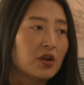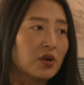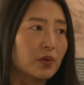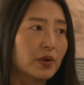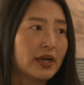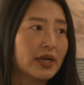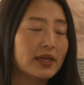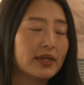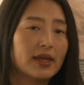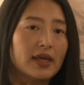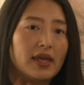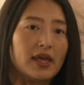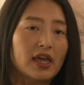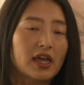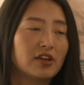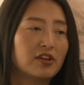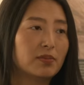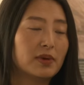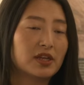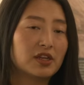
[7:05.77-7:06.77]
right,
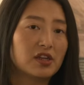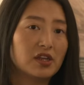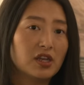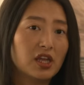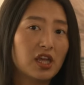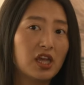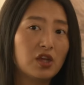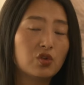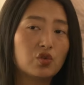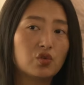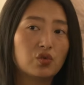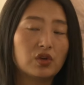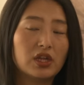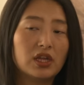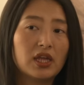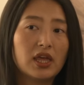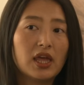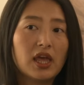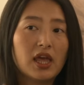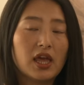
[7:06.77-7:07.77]
and Tibetan history
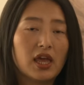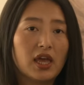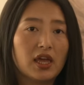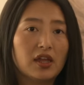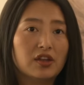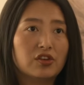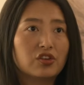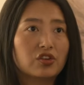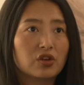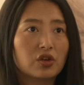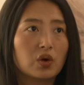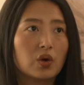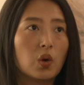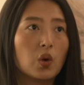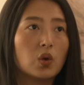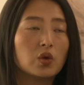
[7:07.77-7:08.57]
and uh,